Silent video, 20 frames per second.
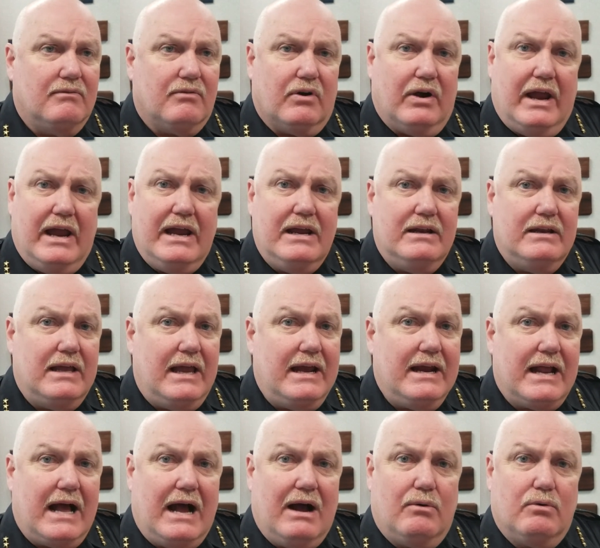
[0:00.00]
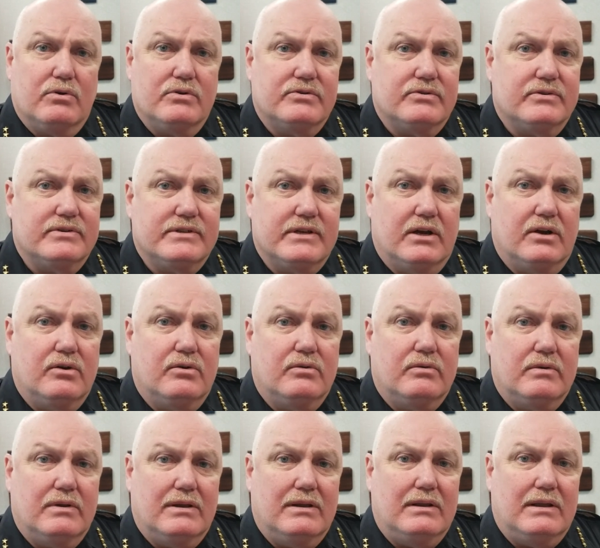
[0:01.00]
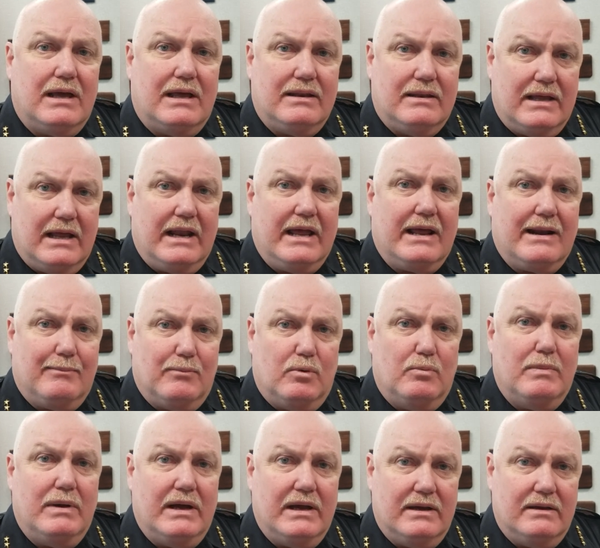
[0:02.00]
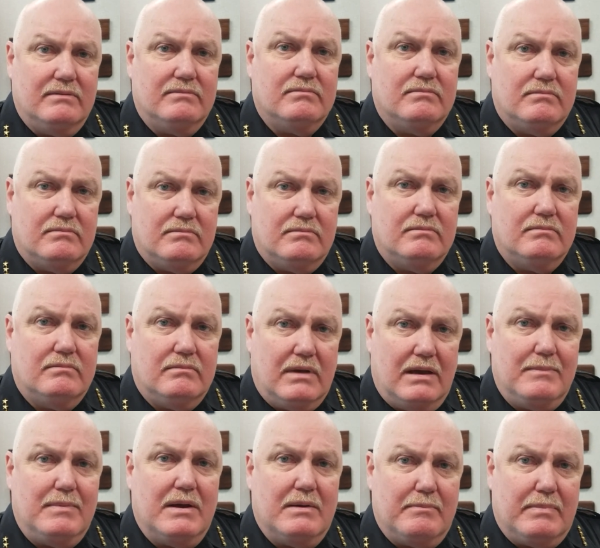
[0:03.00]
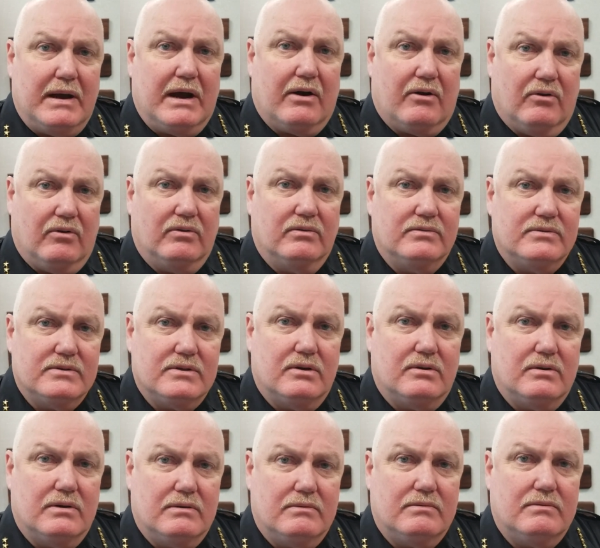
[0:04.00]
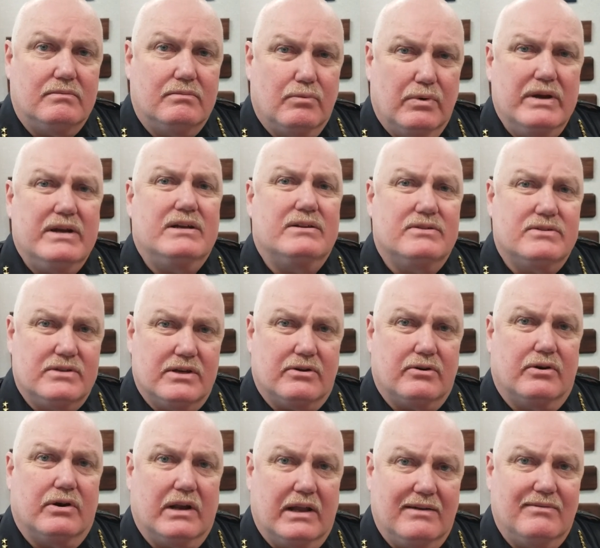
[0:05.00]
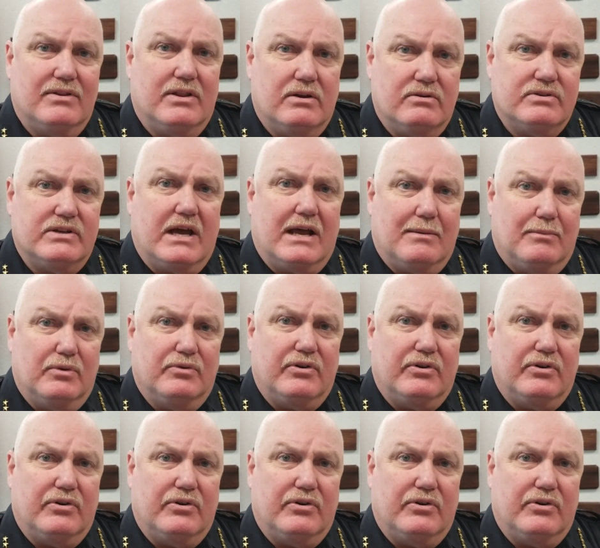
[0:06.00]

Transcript: 8 hours or so, that animal may may be in peril. So reconsider and leaving those animals.